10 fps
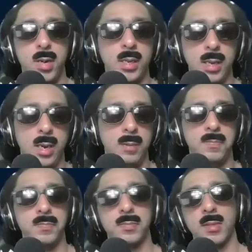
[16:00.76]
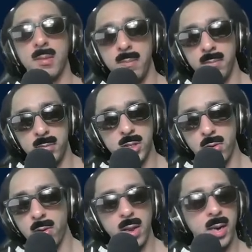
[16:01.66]
again,
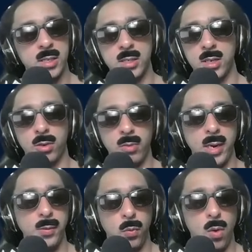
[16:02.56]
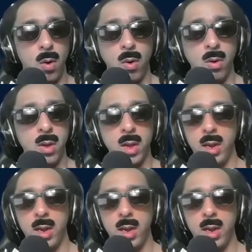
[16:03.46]
Snorlax is a great wool,